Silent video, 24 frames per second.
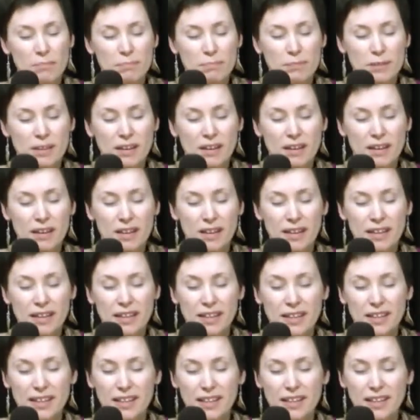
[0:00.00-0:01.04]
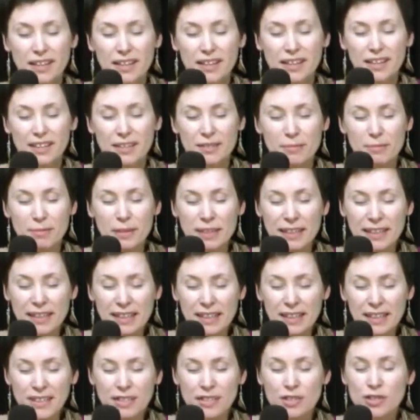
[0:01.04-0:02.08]
But I
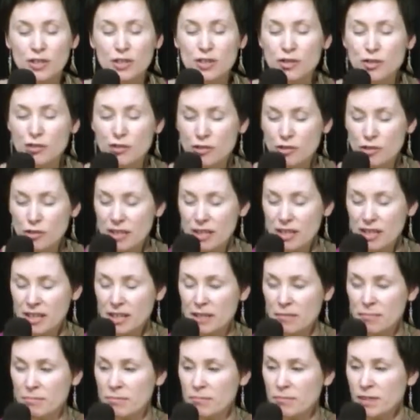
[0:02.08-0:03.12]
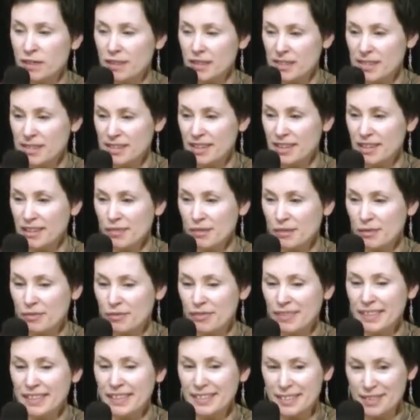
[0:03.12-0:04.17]
begin to dream myself
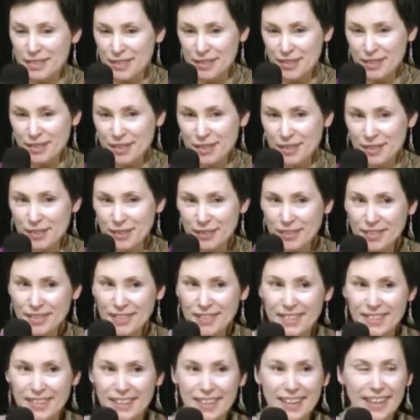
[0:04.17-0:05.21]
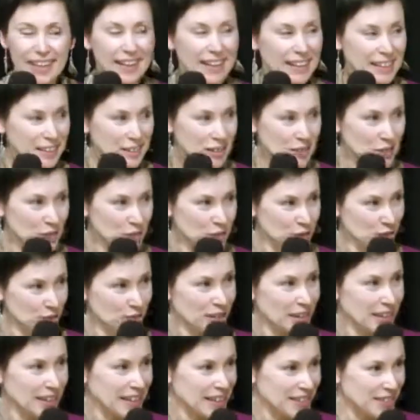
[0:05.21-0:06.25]
into a new
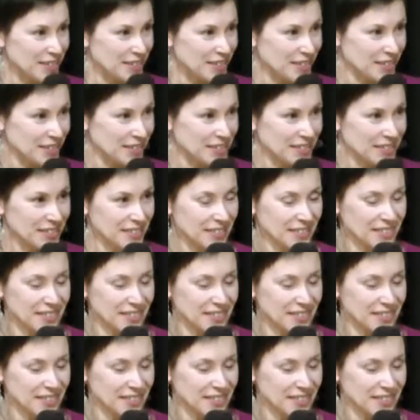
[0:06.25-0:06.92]
creation.